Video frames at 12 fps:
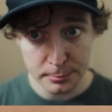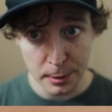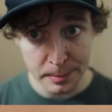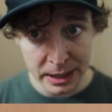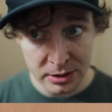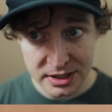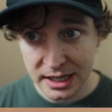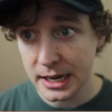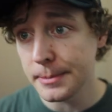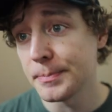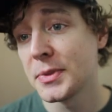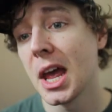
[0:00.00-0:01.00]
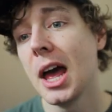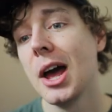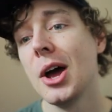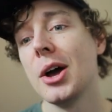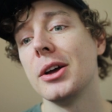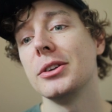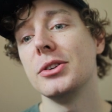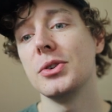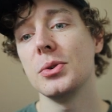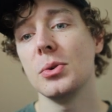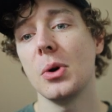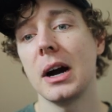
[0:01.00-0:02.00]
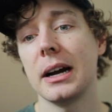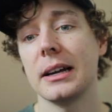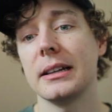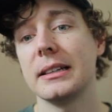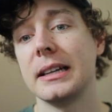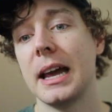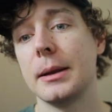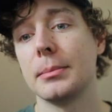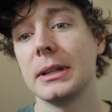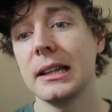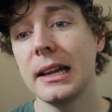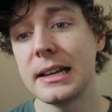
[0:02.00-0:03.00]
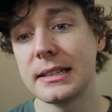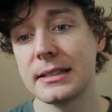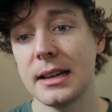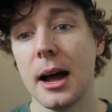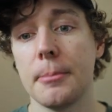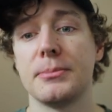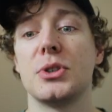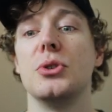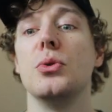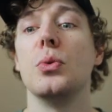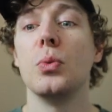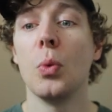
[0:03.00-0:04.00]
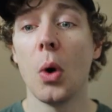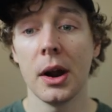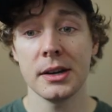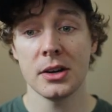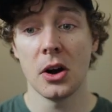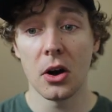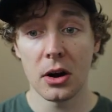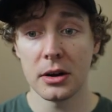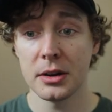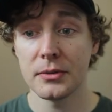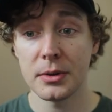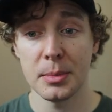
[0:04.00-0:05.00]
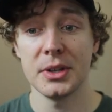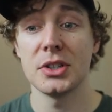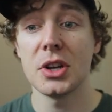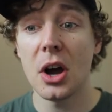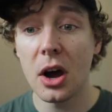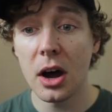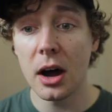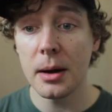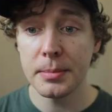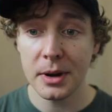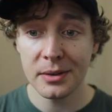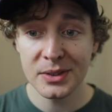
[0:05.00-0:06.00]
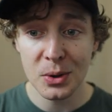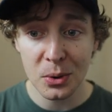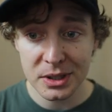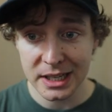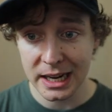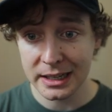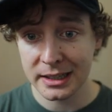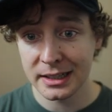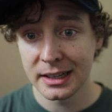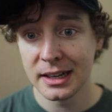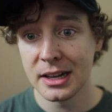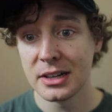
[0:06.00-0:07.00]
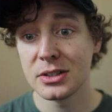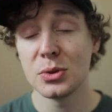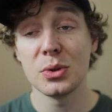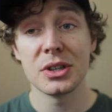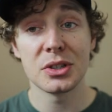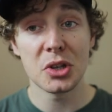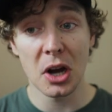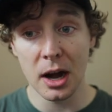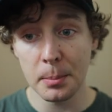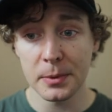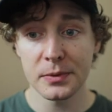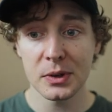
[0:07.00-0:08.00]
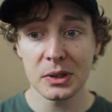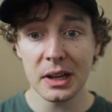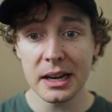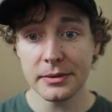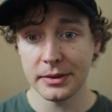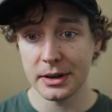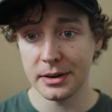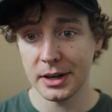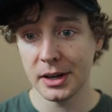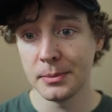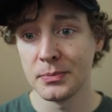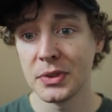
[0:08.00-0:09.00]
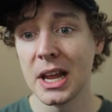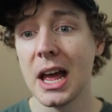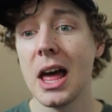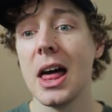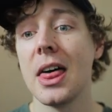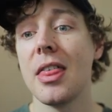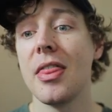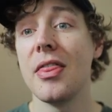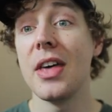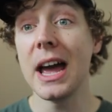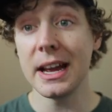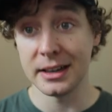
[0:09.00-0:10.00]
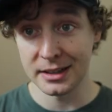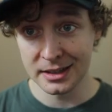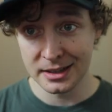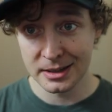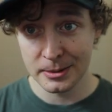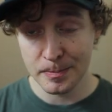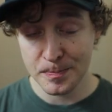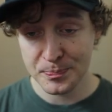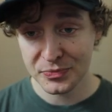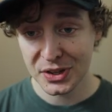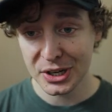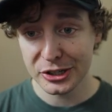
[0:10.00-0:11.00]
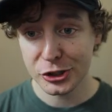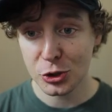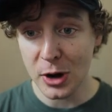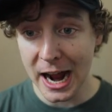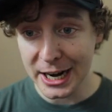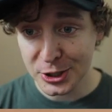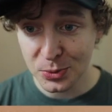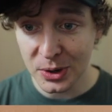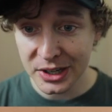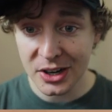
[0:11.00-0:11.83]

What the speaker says: Mom Pirates type, you can place up to 1 card from the top of your deck to the top of your life area, then trash 1